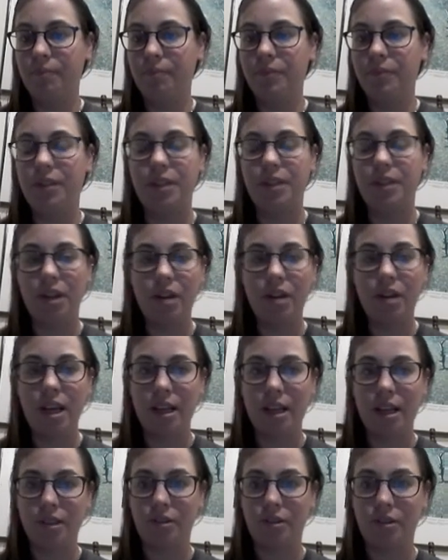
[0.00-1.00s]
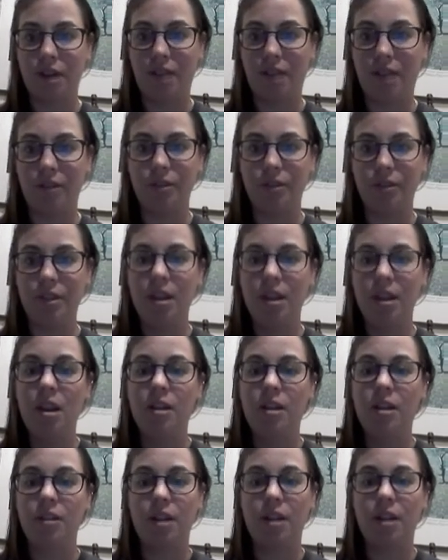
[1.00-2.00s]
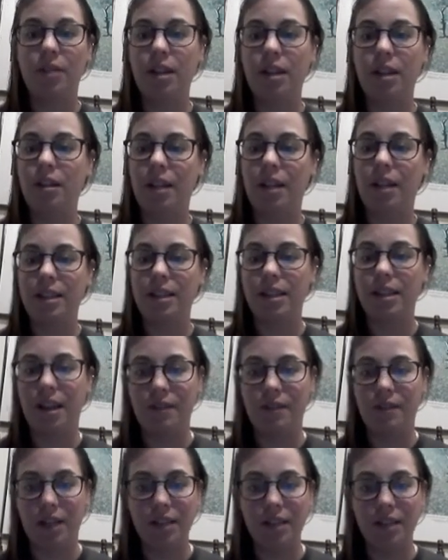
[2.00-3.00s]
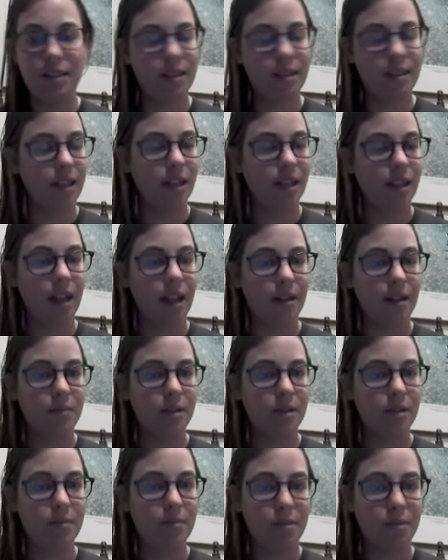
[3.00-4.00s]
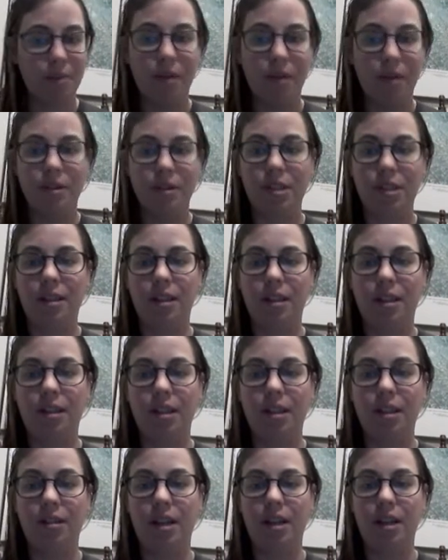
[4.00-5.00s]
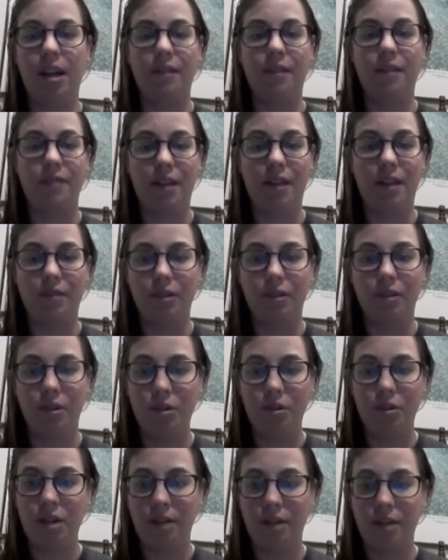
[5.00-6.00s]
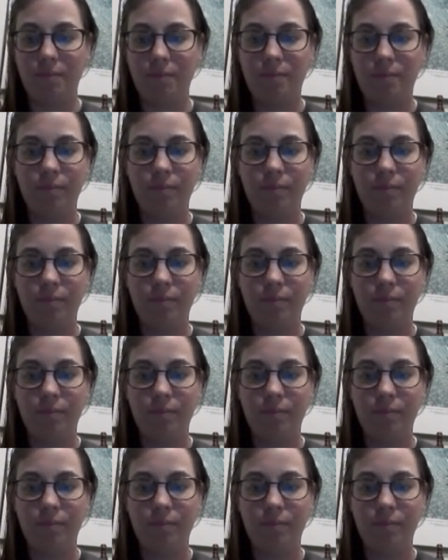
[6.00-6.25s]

During his travels, Darwin collected evidence that led him to propose the theory of evolution.